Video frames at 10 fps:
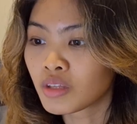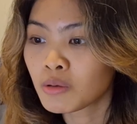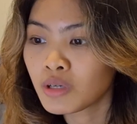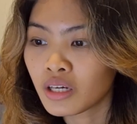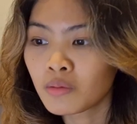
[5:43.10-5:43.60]
they
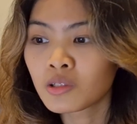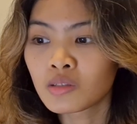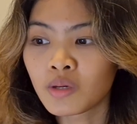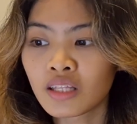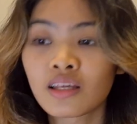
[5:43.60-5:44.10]
were able
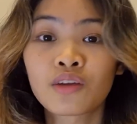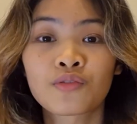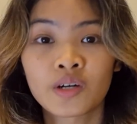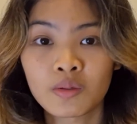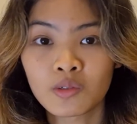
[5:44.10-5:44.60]
to make
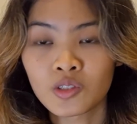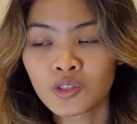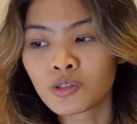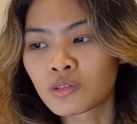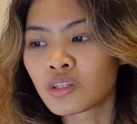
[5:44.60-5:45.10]
nanofibers
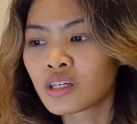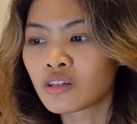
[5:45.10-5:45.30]
due to the